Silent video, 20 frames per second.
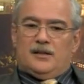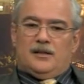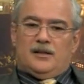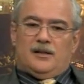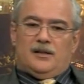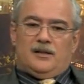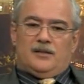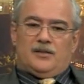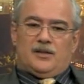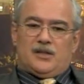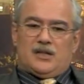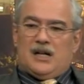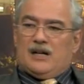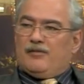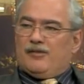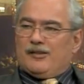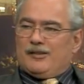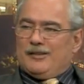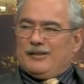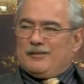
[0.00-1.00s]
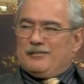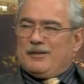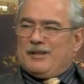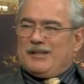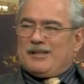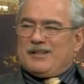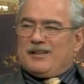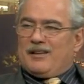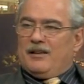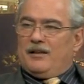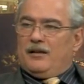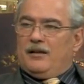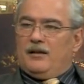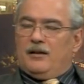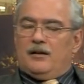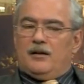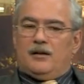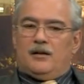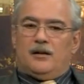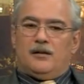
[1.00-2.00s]
the governor, basically.
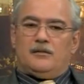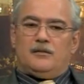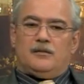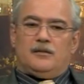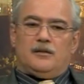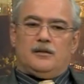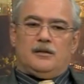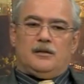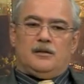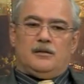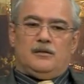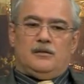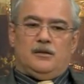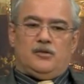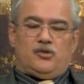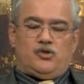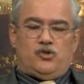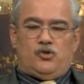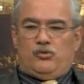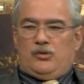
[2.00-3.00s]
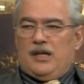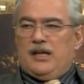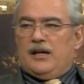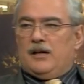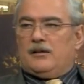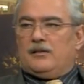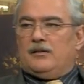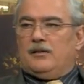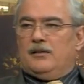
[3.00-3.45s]
And it's Judea.